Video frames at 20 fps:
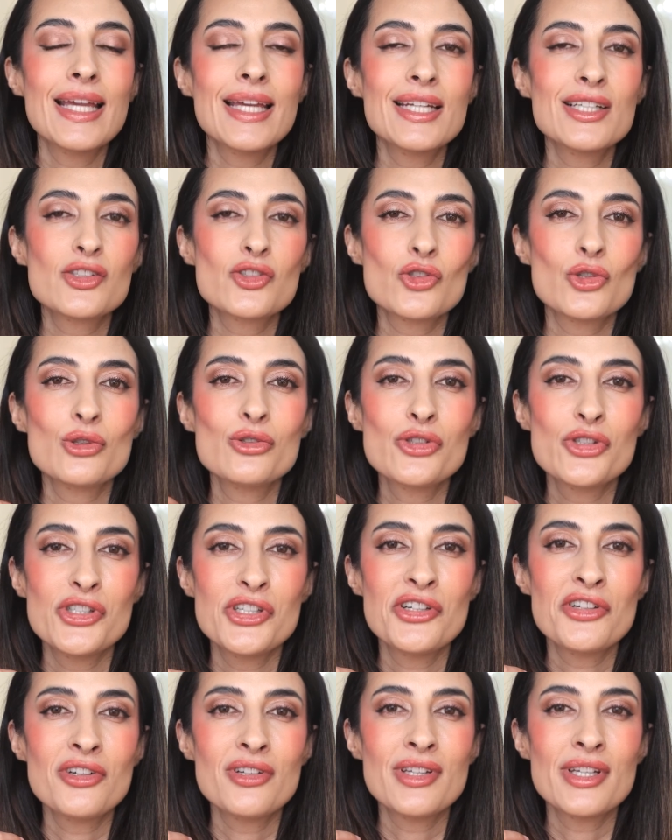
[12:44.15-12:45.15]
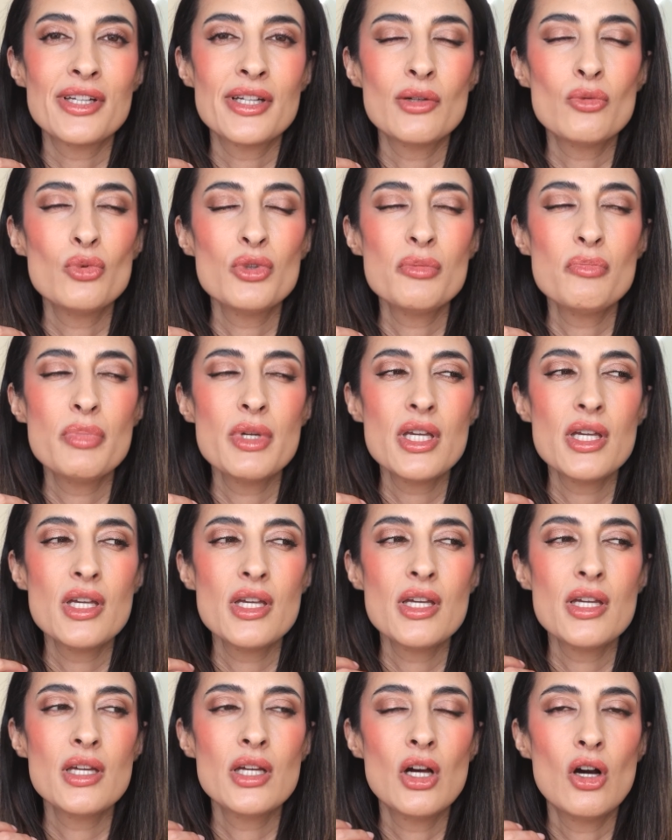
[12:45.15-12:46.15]
It is so sheer that it would
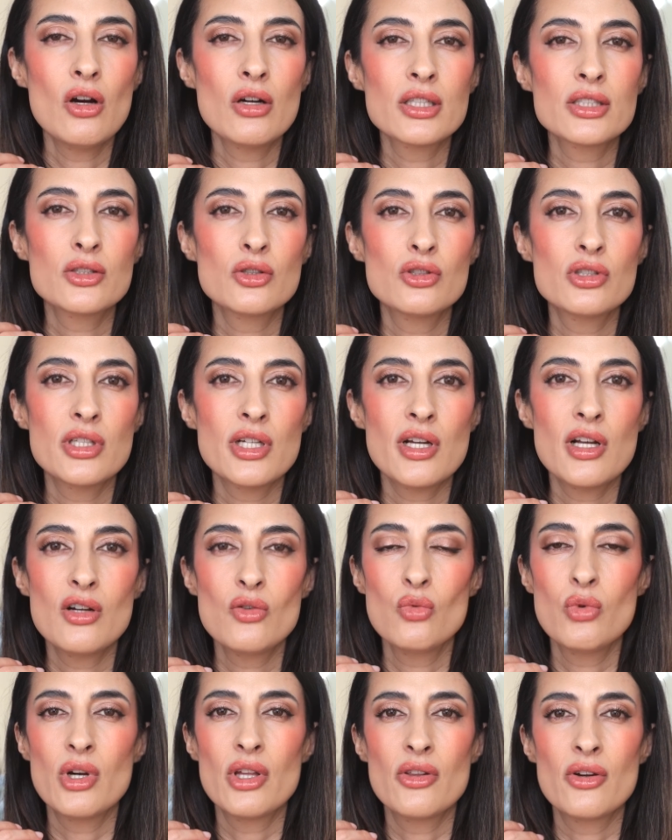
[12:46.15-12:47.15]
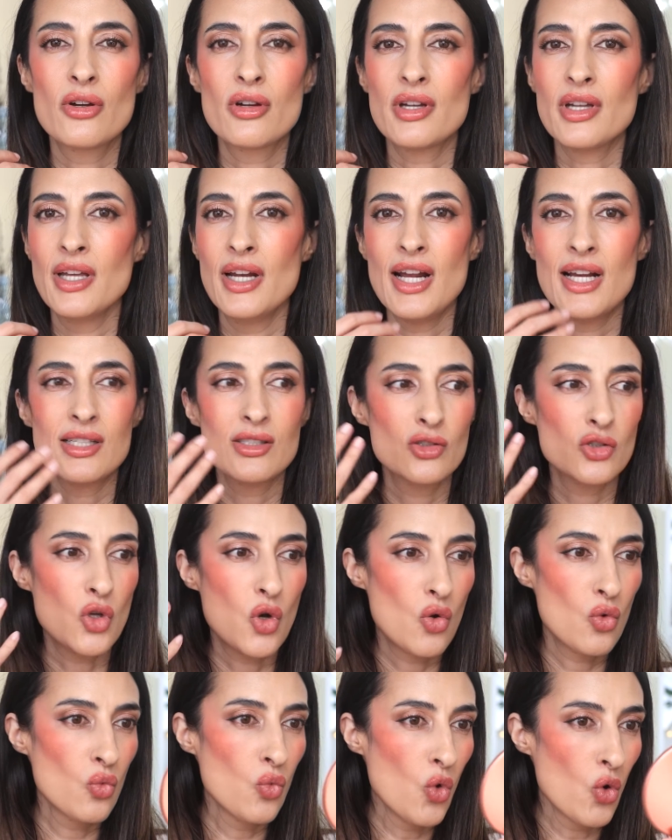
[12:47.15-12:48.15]
be hard to tell whether it has
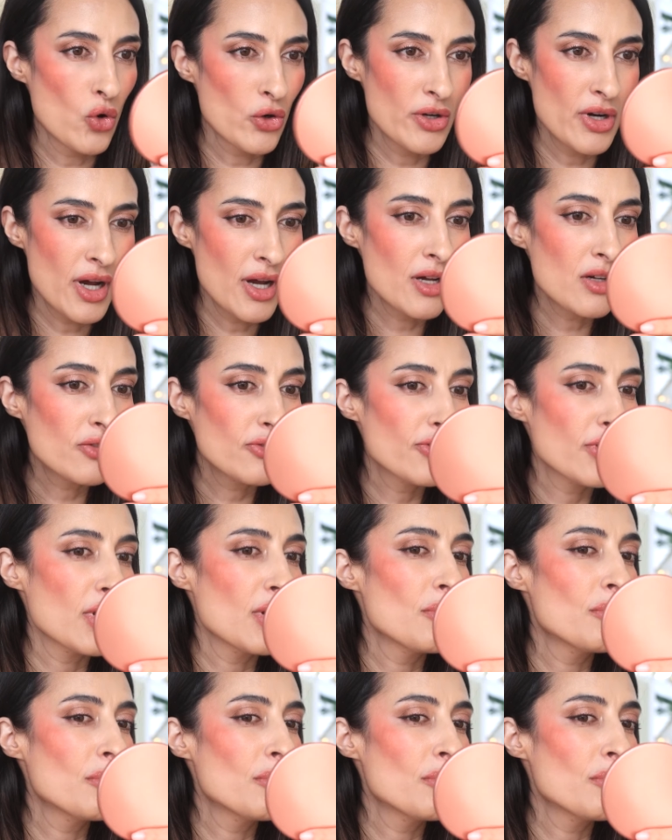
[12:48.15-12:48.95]
worn off,